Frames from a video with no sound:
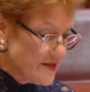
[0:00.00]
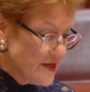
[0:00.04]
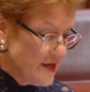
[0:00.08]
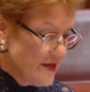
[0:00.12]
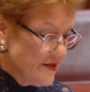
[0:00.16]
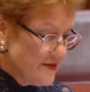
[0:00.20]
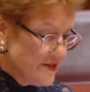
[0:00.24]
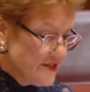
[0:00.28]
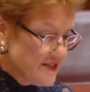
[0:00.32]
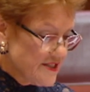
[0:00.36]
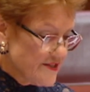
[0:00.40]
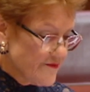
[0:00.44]

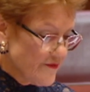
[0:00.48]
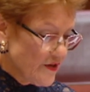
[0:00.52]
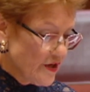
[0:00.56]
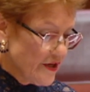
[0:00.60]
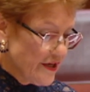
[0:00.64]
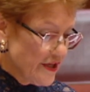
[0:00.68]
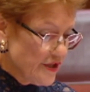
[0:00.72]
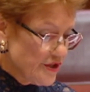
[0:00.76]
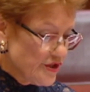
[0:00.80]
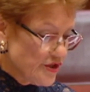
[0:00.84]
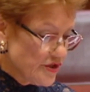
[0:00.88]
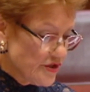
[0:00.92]
this
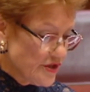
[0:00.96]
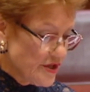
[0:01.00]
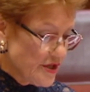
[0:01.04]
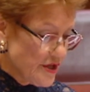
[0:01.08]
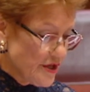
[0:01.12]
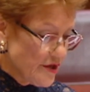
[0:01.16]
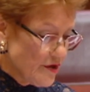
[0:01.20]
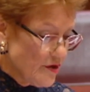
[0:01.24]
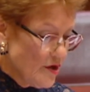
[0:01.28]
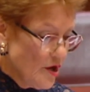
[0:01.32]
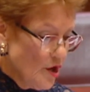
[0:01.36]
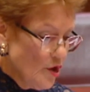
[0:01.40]
financial
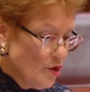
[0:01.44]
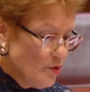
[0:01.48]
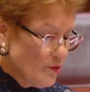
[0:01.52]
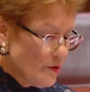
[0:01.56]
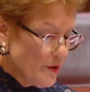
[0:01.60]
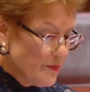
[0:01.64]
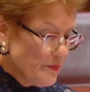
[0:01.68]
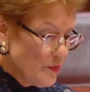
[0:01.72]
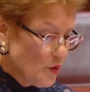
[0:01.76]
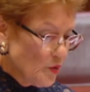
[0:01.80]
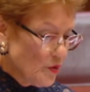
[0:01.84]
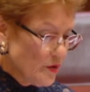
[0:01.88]
year,
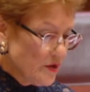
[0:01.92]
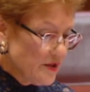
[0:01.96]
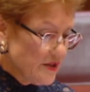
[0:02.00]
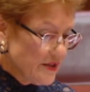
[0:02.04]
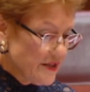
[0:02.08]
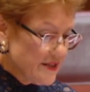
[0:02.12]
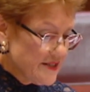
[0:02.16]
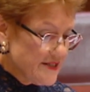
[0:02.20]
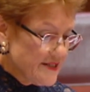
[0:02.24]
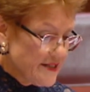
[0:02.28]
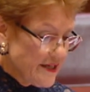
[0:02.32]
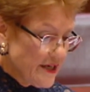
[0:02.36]

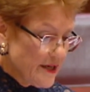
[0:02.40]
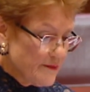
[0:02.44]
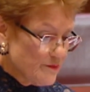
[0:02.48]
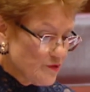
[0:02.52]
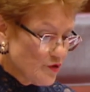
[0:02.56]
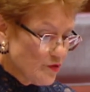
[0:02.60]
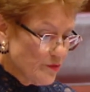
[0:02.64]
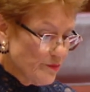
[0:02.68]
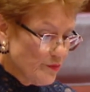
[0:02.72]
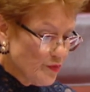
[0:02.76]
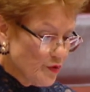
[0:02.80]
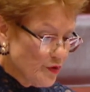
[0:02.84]
reportedly set up
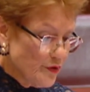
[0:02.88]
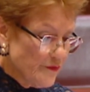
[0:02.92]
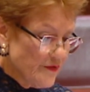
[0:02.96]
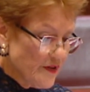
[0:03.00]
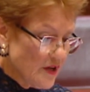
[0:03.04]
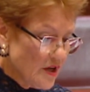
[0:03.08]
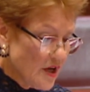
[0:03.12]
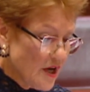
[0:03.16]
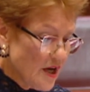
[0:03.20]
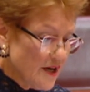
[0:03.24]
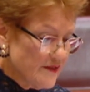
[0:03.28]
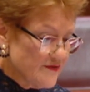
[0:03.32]
to improve the
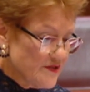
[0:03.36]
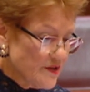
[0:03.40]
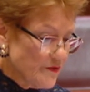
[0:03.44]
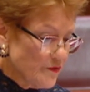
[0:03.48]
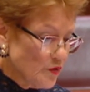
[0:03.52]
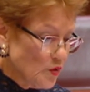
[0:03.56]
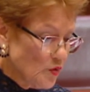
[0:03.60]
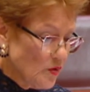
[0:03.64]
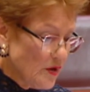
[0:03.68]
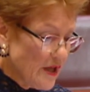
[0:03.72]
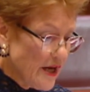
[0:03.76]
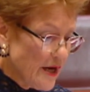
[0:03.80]
lives of all